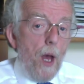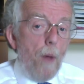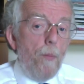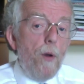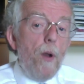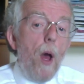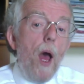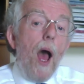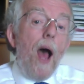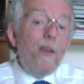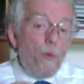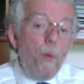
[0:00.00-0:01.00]
But
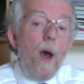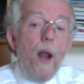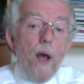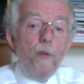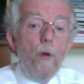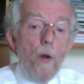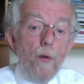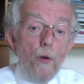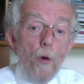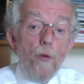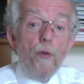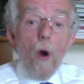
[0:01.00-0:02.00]
as well as all of
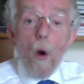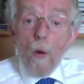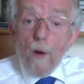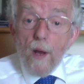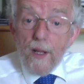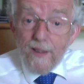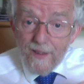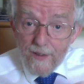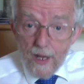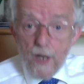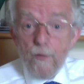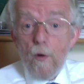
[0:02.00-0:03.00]
those, or
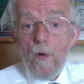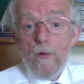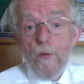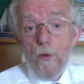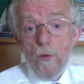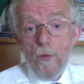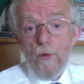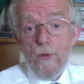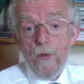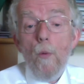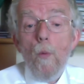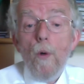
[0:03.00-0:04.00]
instead of all of those,
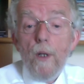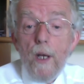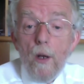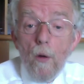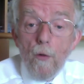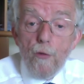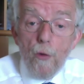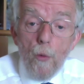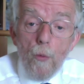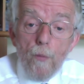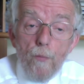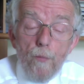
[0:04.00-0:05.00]
one can
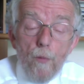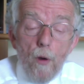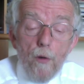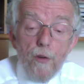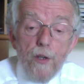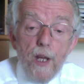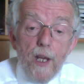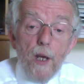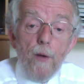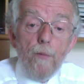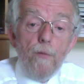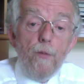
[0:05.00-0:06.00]
also undertake
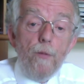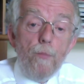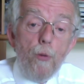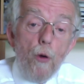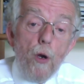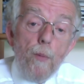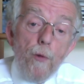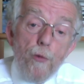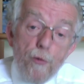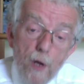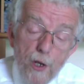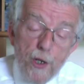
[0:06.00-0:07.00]
a program of
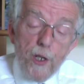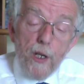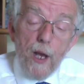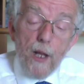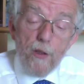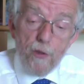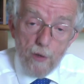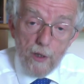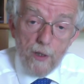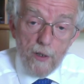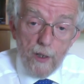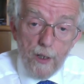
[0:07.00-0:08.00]
stretching and
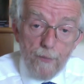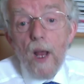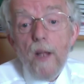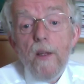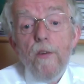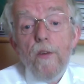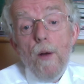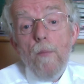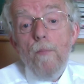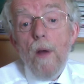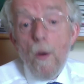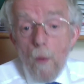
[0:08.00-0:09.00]
strengthening. And this
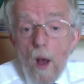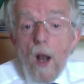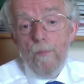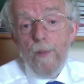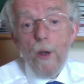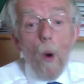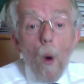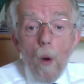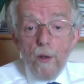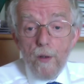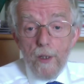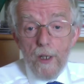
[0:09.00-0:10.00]
may well be
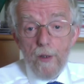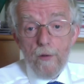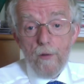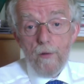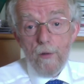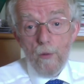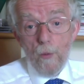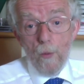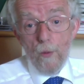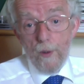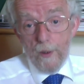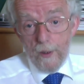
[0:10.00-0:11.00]
all you need to
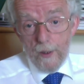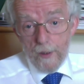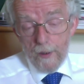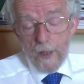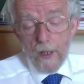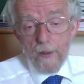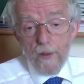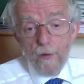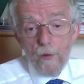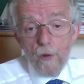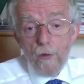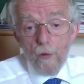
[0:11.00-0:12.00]
get
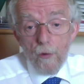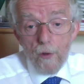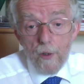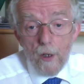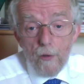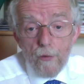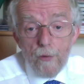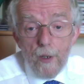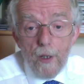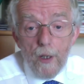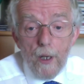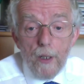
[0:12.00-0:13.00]
this sorted out
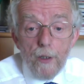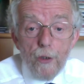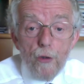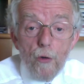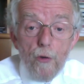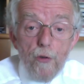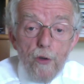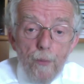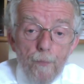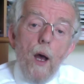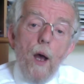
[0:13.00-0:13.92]
in the short term.